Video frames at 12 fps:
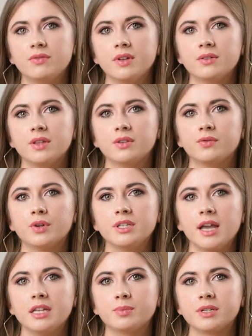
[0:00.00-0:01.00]
reveal that
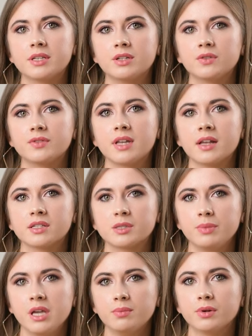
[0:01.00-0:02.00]
48% of
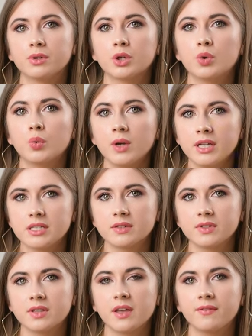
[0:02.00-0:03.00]
salespeople quit
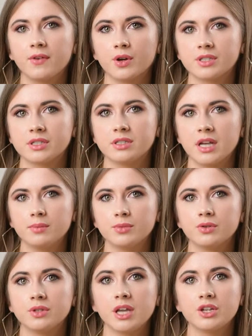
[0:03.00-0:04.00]
after their first
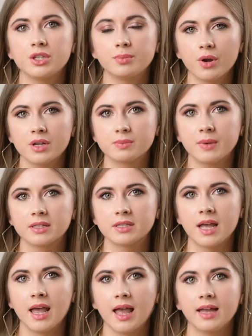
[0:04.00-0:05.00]
attempt to engage the prospect,
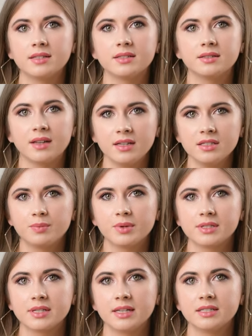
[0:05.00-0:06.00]
and
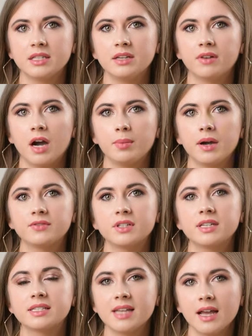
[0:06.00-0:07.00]
90% give up after
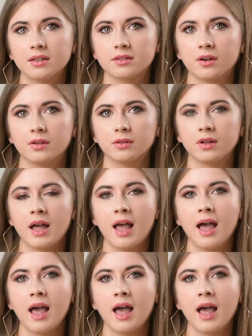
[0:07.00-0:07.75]
the second call.